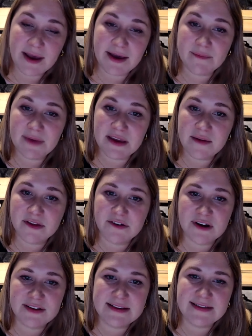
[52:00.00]
My email
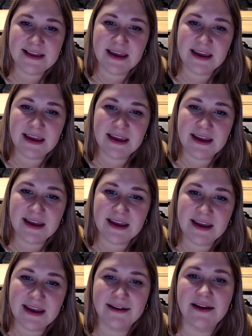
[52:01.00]
address is
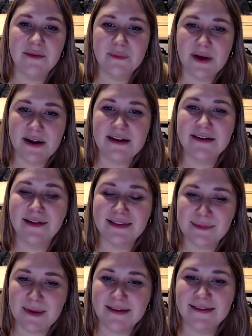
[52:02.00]

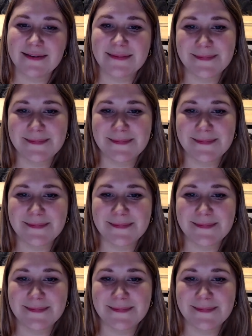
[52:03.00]
anna@embody.space.